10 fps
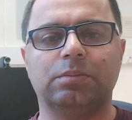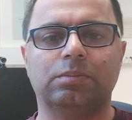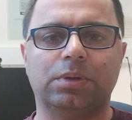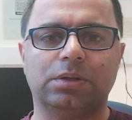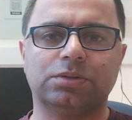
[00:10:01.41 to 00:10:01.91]

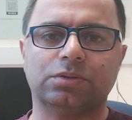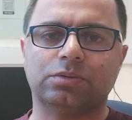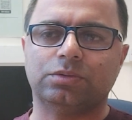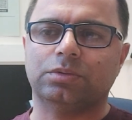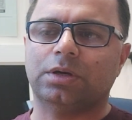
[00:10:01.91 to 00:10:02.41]
make
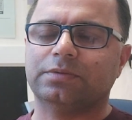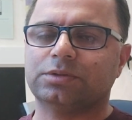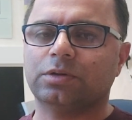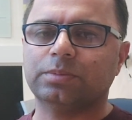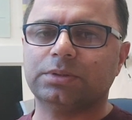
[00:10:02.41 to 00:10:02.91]
sure you have
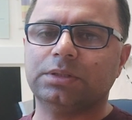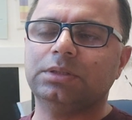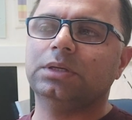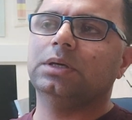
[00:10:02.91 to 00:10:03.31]
stopped the